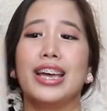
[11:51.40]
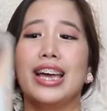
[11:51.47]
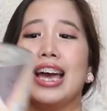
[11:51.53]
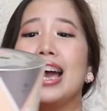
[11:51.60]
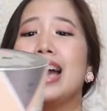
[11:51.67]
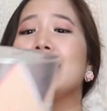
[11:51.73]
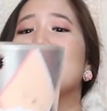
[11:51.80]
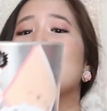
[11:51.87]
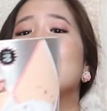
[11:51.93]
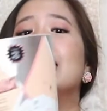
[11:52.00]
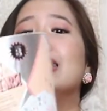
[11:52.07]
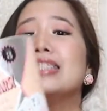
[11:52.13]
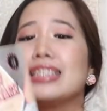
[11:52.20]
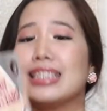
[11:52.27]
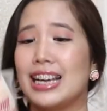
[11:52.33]
And
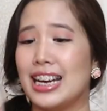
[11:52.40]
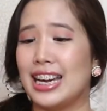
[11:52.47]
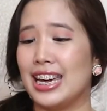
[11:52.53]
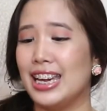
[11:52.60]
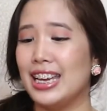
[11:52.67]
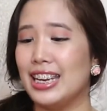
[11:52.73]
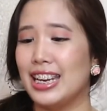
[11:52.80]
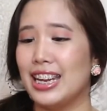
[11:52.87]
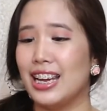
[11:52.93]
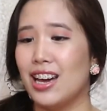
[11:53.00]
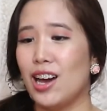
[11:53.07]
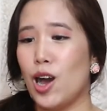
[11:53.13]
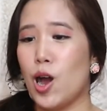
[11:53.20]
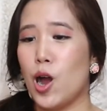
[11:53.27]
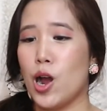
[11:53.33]
inside
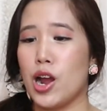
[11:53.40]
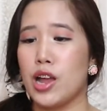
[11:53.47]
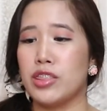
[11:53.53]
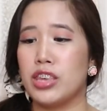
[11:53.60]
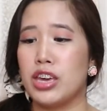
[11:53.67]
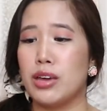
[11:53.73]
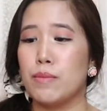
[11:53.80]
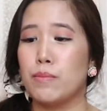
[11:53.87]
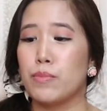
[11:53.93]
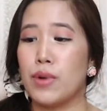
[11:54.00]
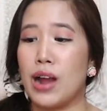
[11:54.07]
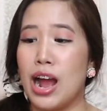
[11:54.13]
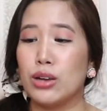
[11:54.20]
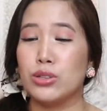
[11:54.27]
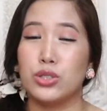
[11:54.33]
are the
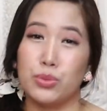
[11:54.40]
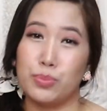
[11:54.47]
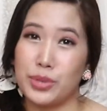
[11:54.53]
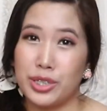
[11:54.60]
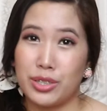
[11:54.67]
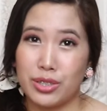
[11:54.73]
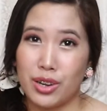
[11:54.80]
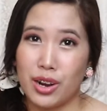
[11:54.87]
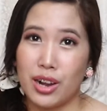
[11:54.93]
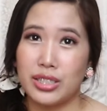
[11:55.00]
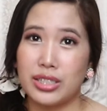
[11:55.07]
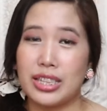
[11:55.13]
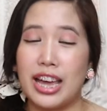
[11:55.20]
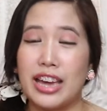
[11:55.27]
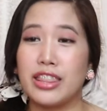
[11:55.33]
brow
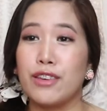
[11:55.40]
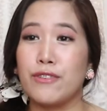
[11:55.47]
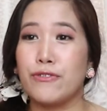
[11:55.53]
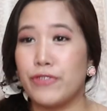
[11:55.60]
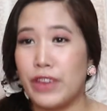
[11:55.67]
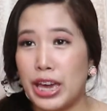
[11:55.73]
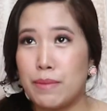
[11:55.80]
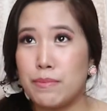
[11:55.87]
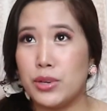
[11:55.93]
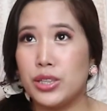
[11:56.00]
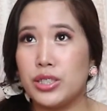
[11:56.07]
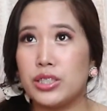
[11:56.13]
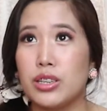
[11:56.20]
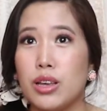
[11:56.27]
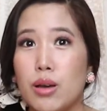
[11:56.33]
superstars, like the
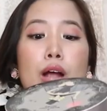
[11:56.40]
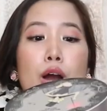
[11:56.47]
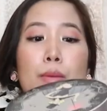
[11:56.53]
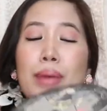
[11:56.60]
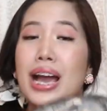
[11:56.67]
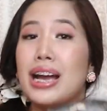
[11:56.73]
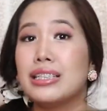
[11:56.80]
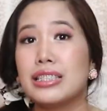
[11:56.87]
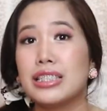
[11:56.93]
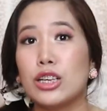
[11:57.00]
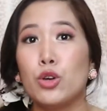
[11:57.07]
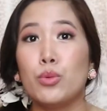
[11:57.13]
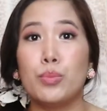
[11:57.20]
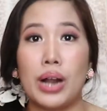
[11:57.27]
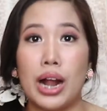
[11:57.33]
famous brow
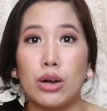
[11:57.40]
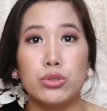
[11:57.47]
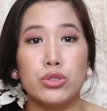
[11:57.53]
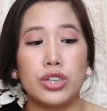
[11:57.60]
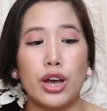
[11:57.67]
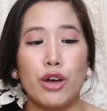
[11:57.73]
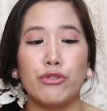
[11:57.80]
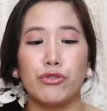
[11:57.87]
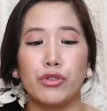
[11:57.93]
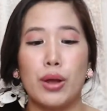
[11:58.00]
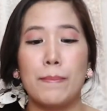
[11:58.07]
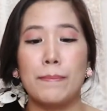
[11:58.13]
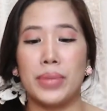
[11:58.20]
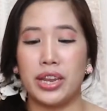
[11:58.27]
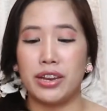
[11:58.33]
pencil, brow gel
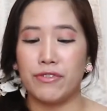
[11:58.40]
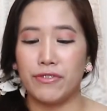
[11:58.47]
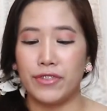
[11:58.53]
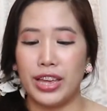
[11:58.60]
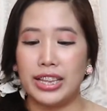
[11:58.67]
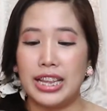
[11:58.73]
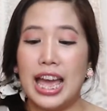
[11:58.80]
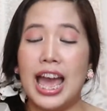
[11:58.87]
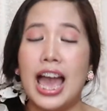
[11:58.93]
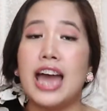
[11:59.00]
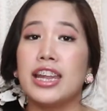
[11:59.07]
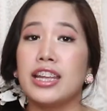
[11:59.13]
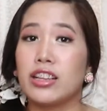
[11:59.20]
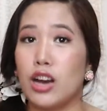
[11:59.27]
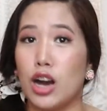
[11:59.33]
from Benefit. And
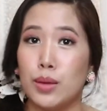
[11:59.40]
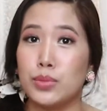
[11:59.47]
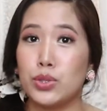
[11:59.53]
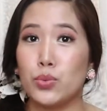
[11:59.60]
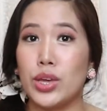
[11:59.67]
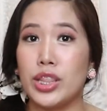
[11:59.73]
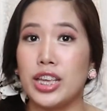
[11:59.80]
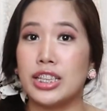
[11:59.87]
it comes with